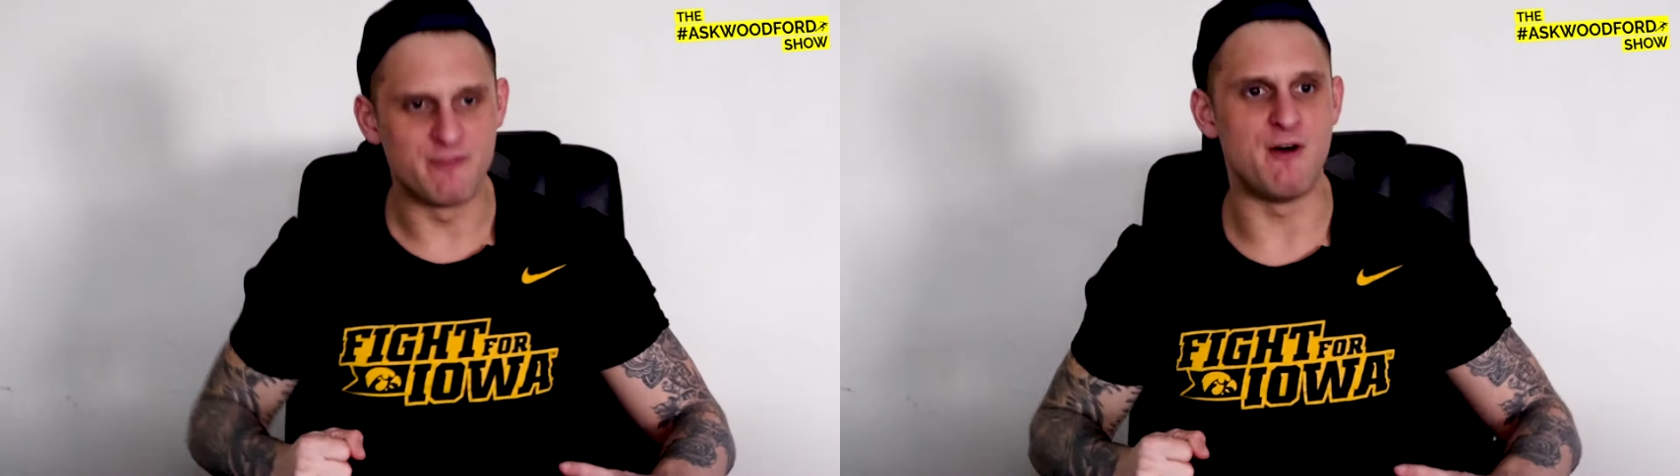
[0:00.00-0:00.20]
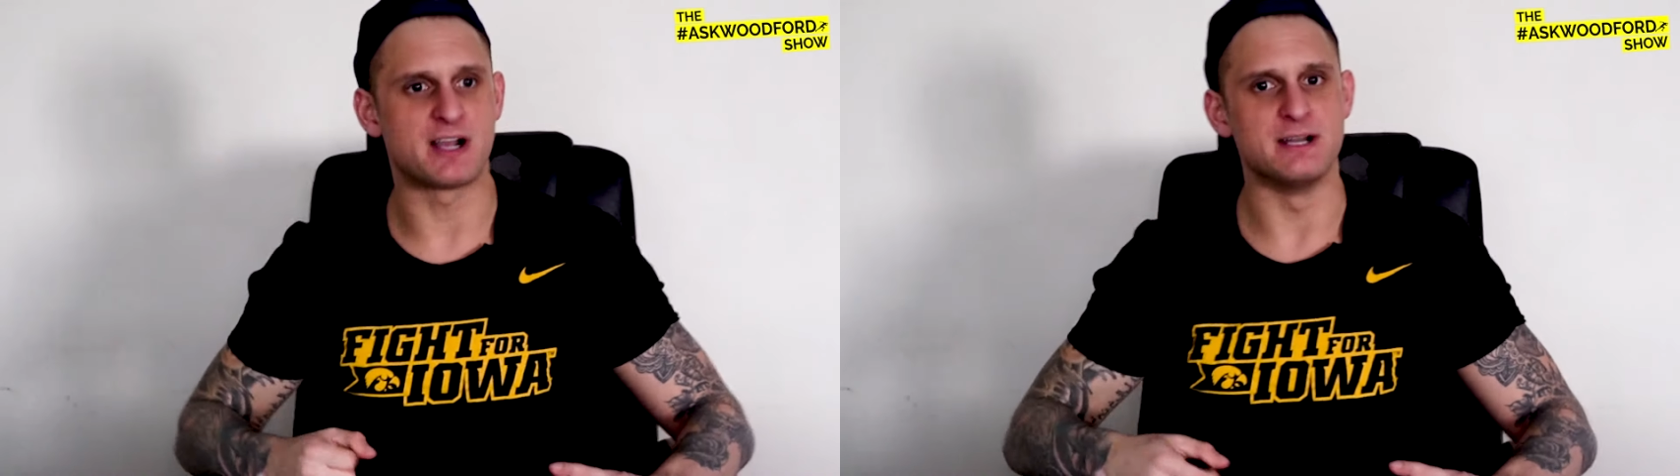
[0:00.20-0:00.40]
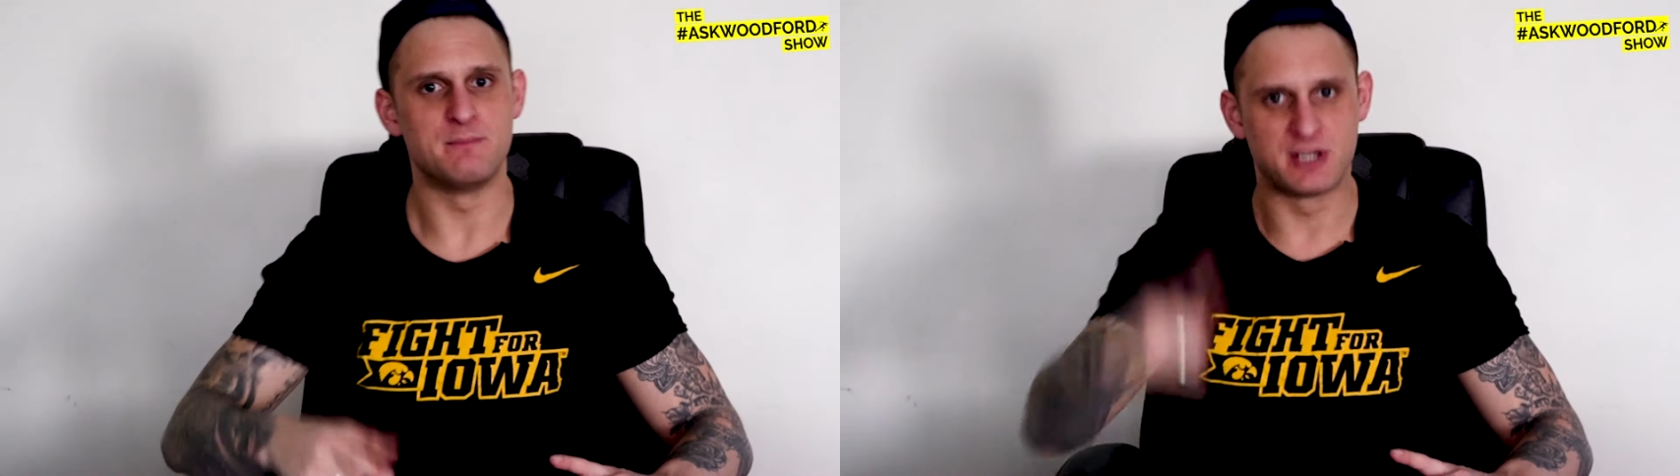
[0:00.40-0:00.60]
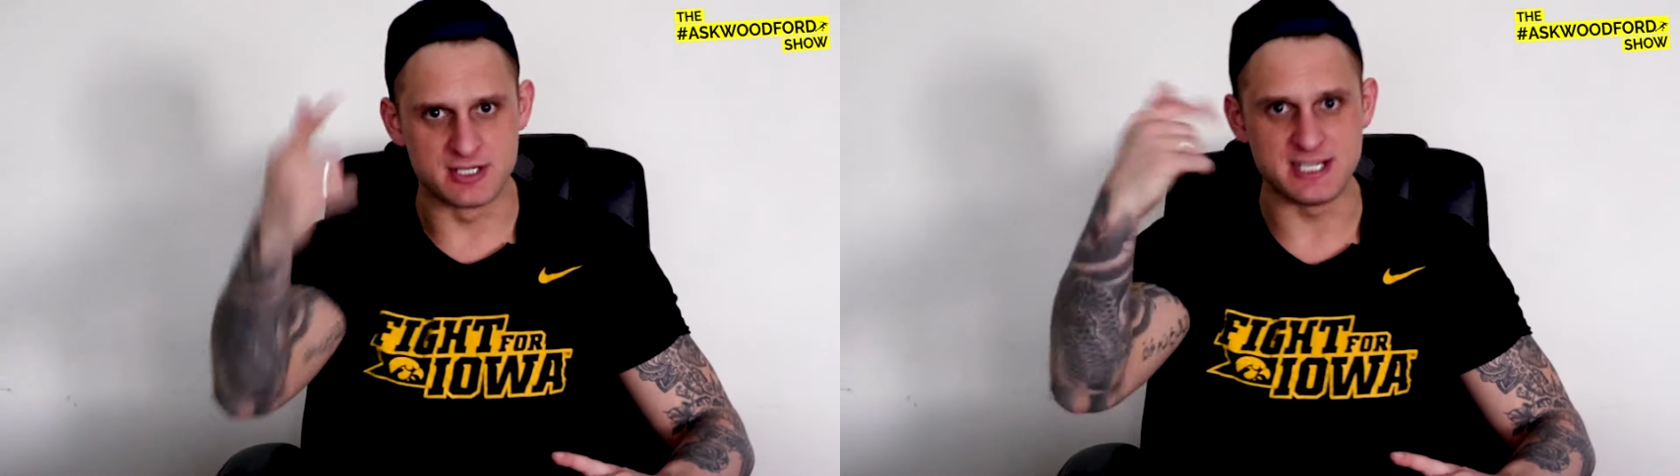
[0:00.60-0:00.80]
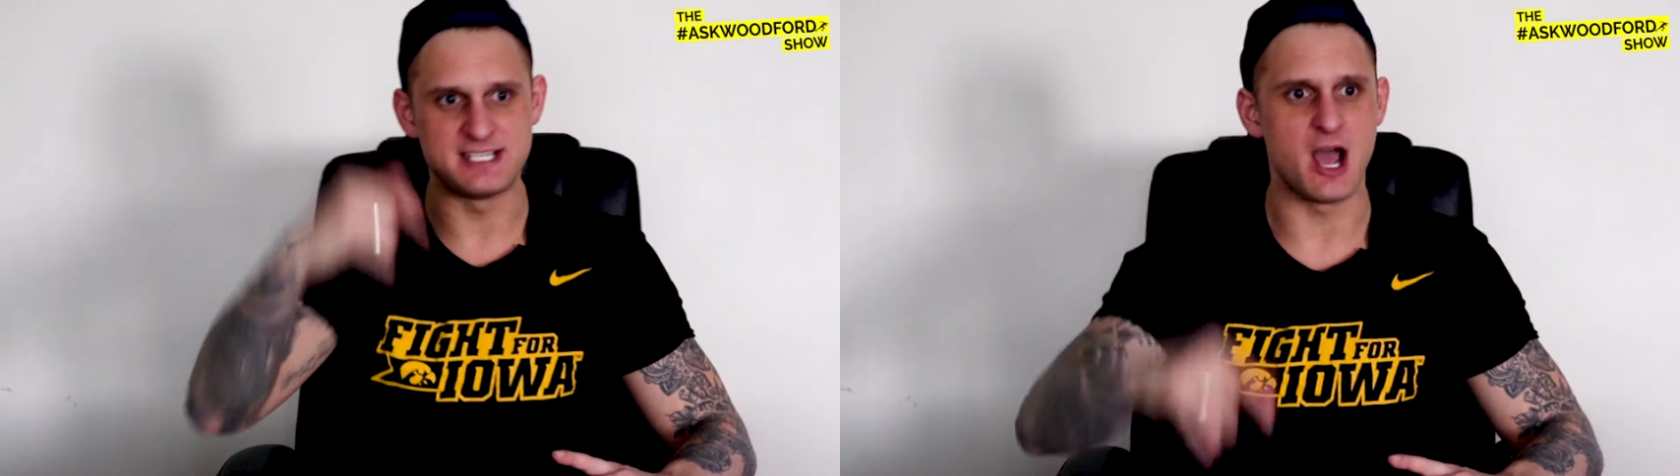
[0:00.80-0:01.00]
Fuck it.
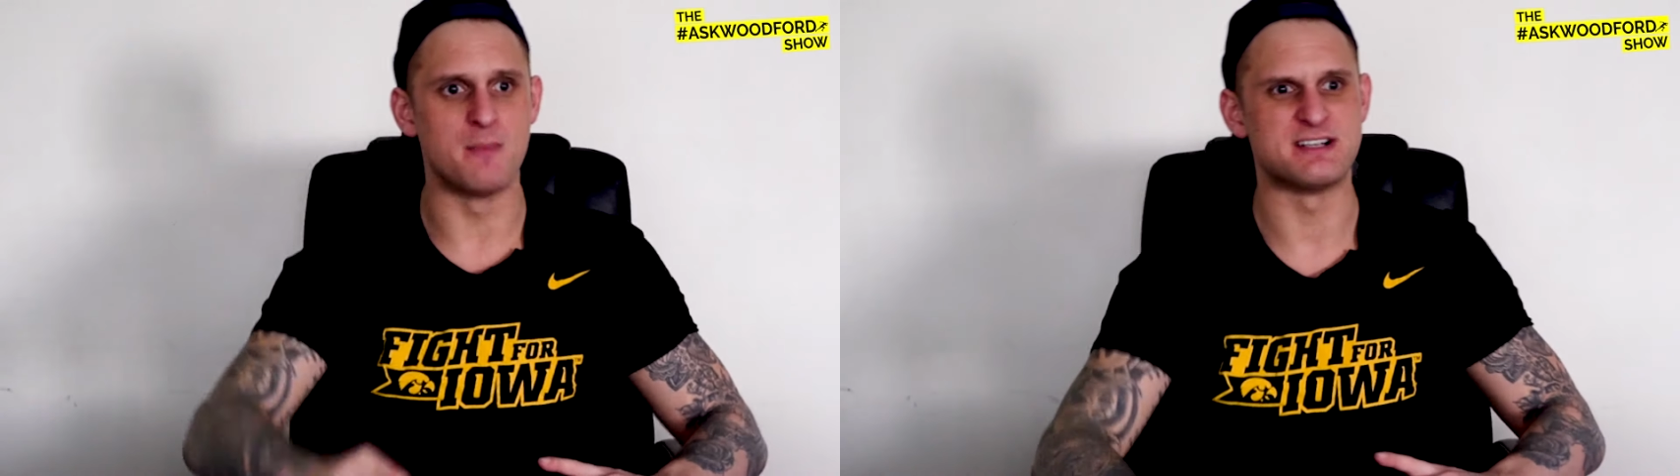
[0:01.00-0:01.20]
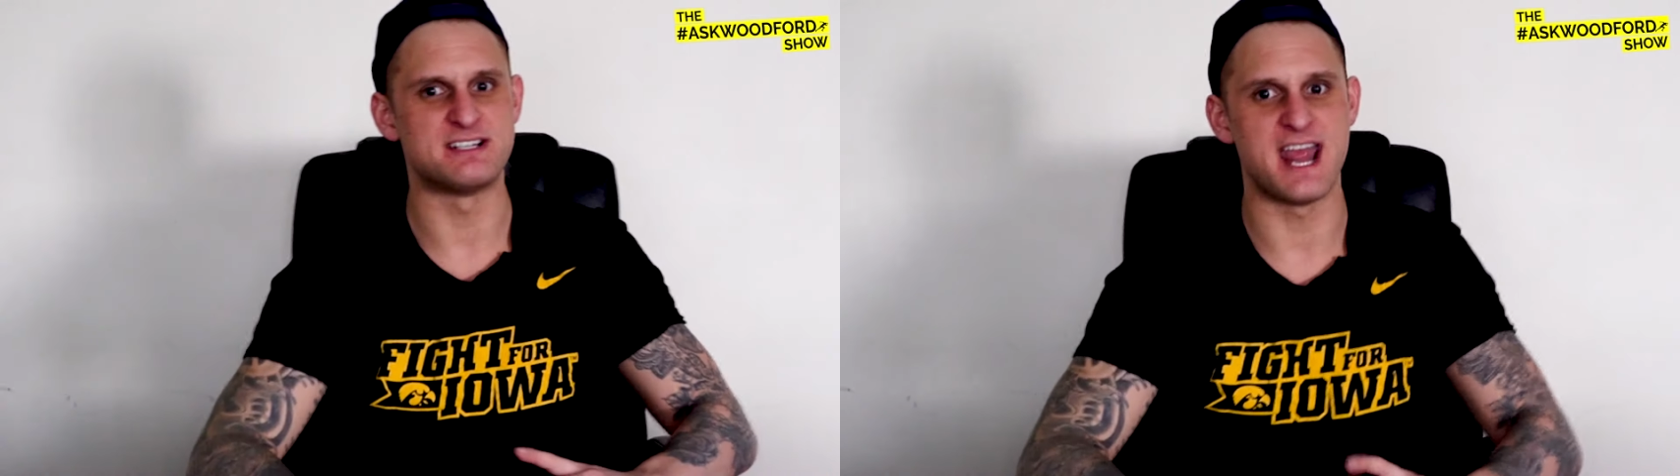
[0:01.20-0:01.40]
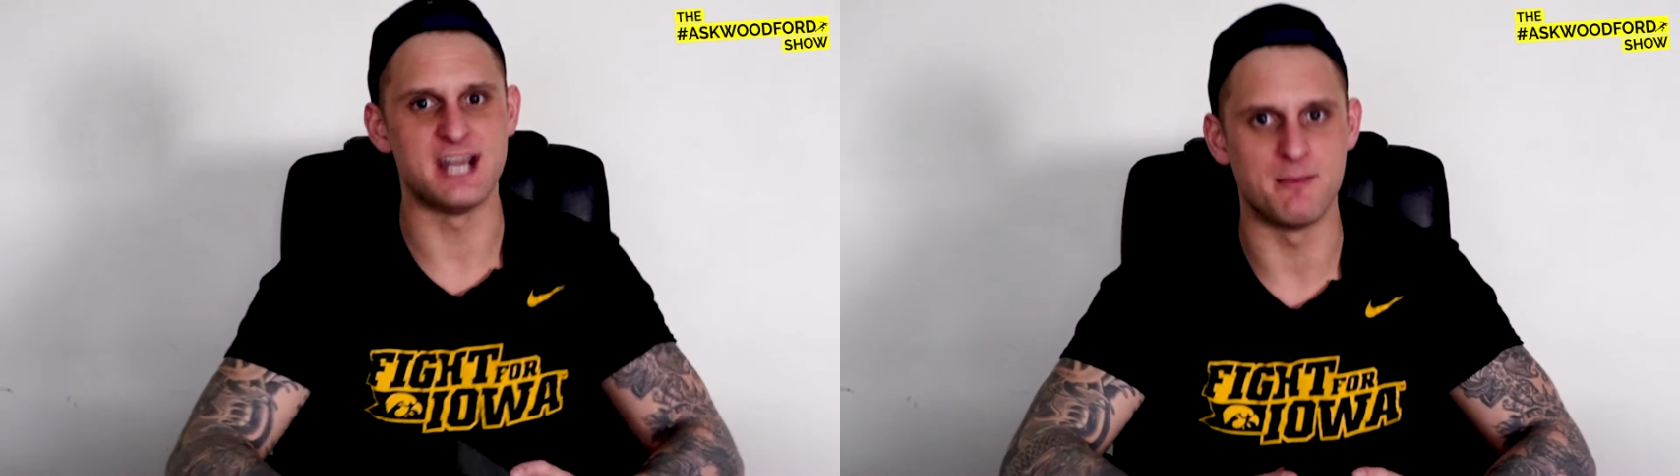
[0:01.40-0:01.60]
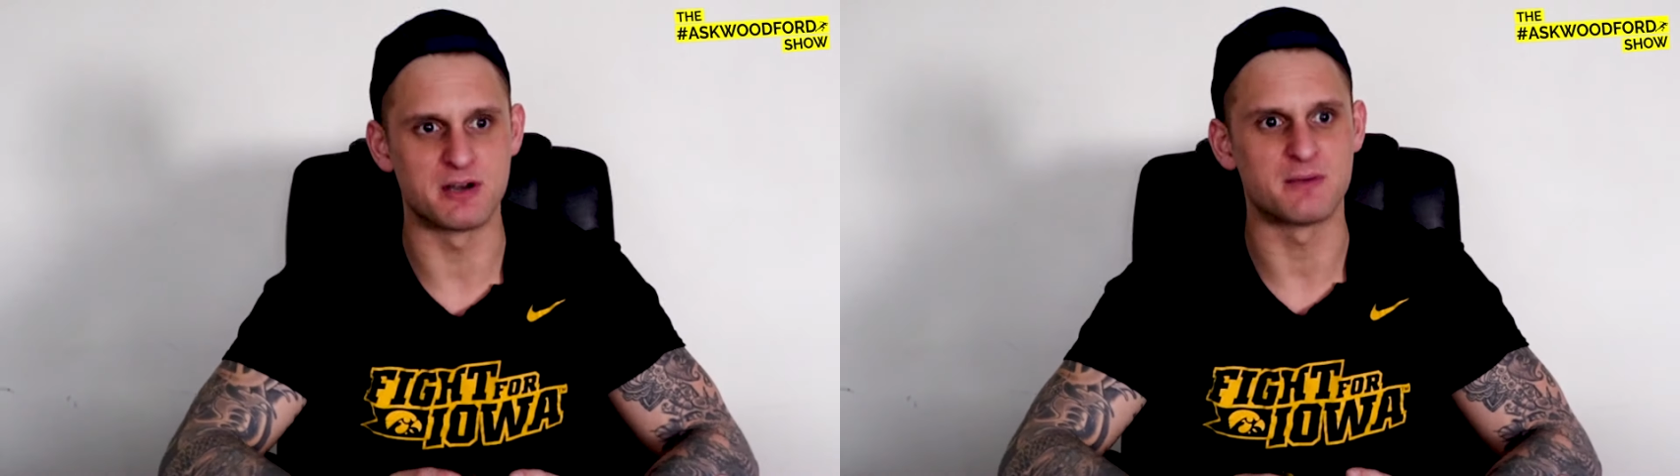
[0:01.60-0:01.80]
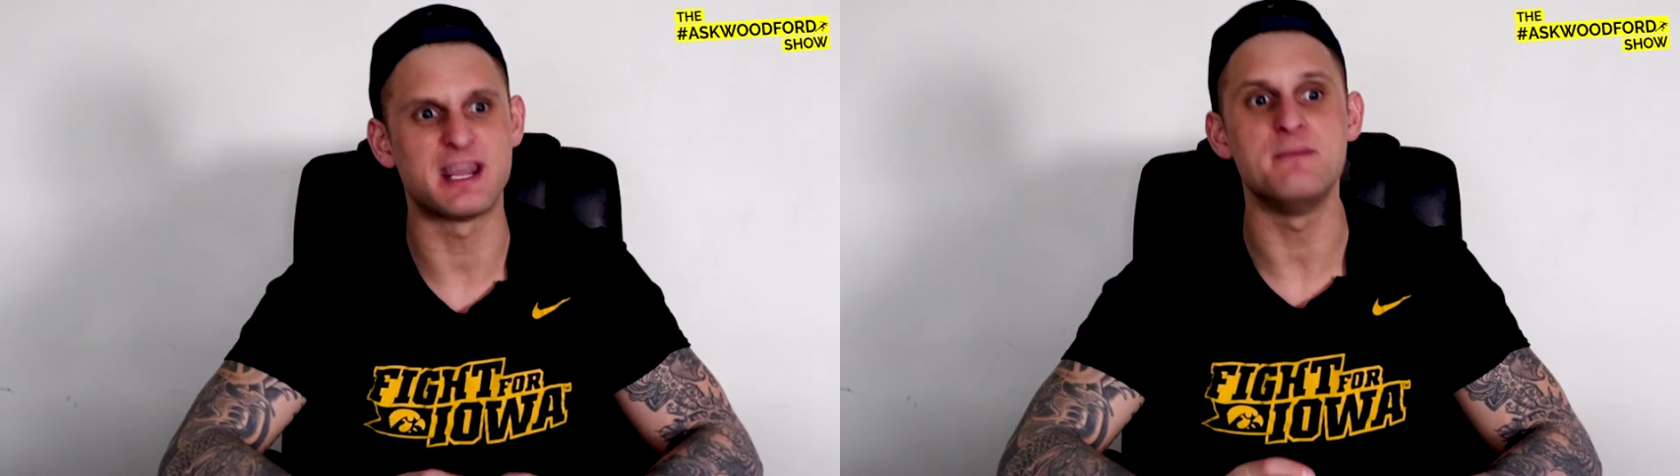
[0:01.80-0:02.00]
Because he said, I'm going to stand up and
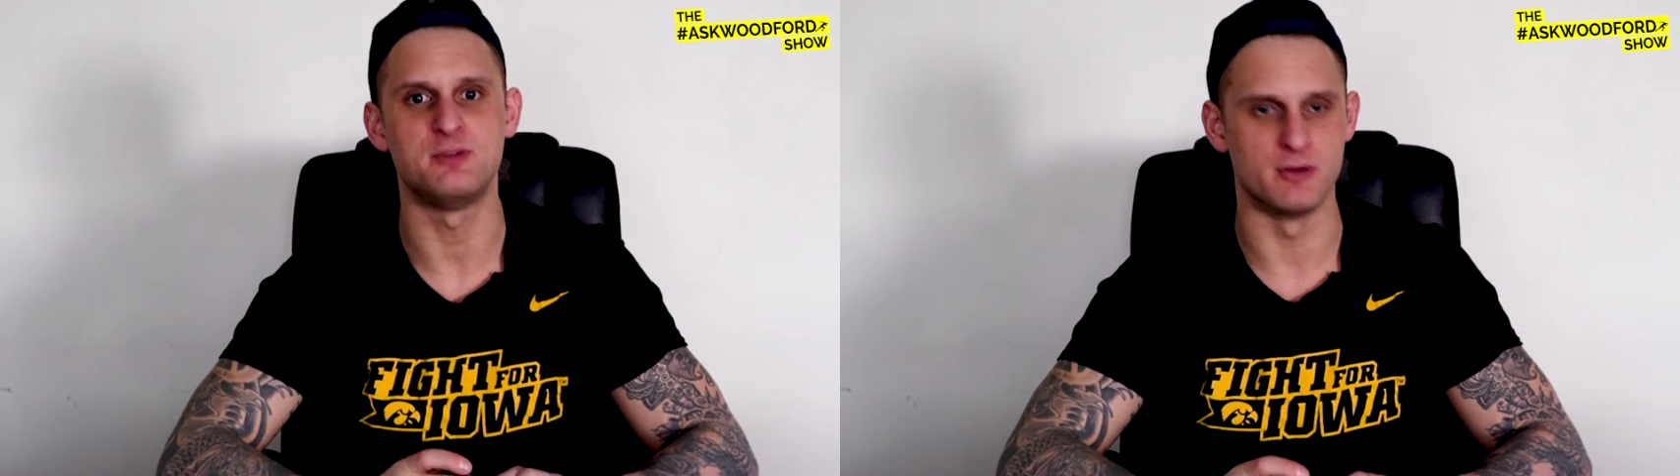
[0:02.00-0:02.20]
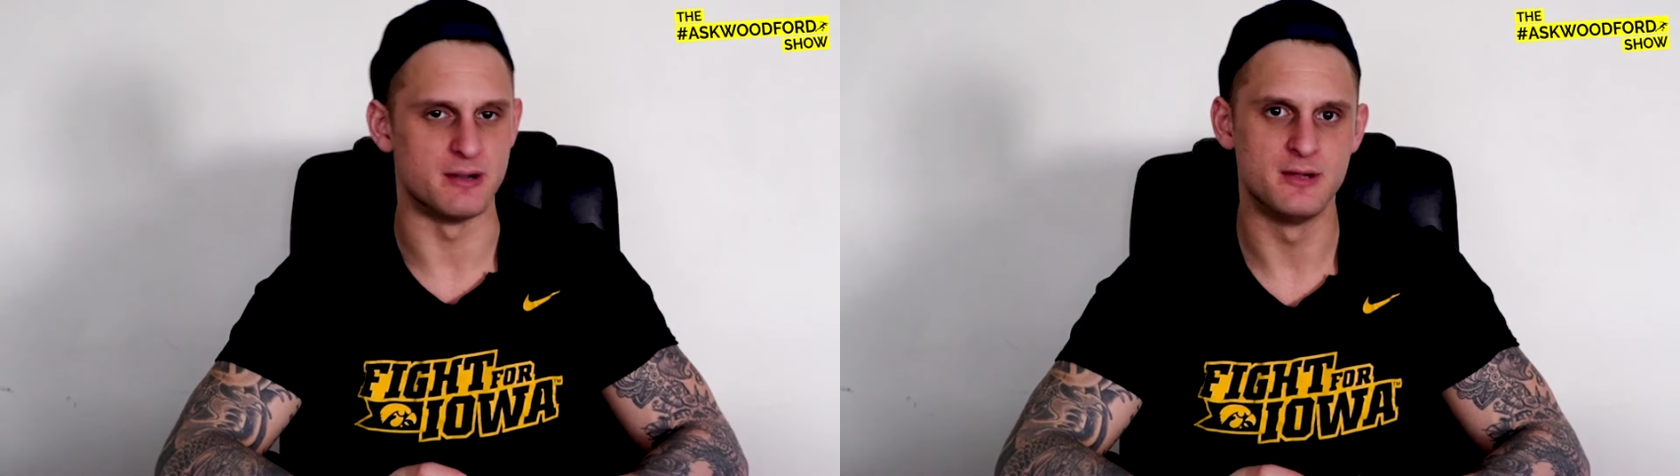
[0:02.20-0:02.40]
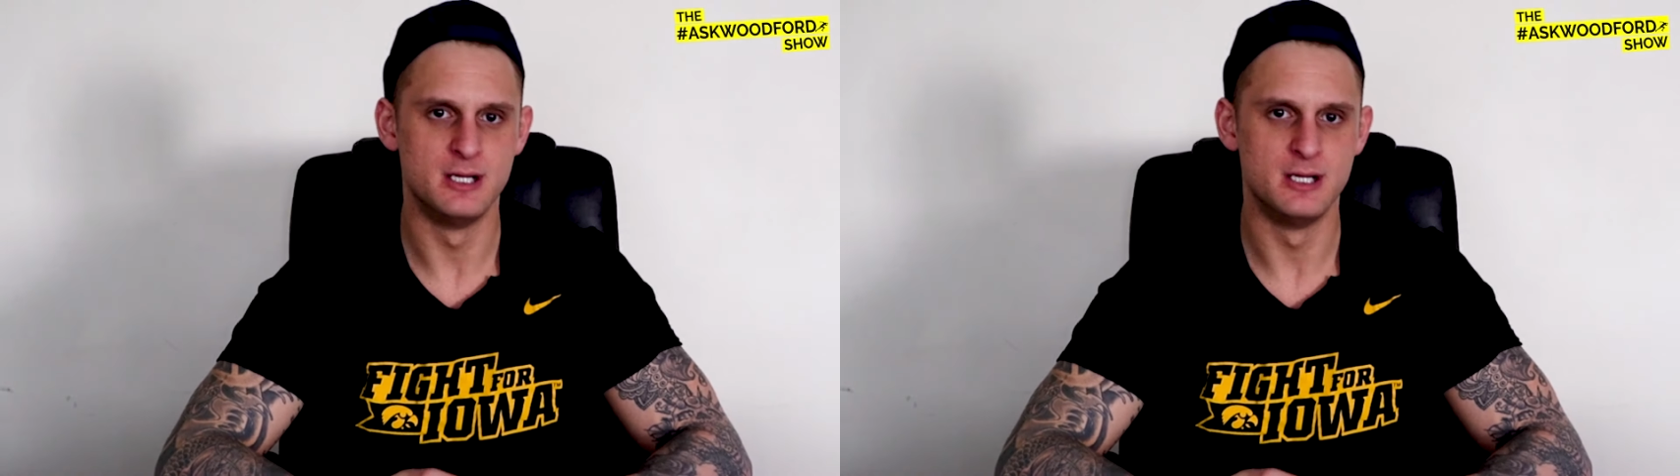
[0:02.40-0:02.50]
I'll keep doing it.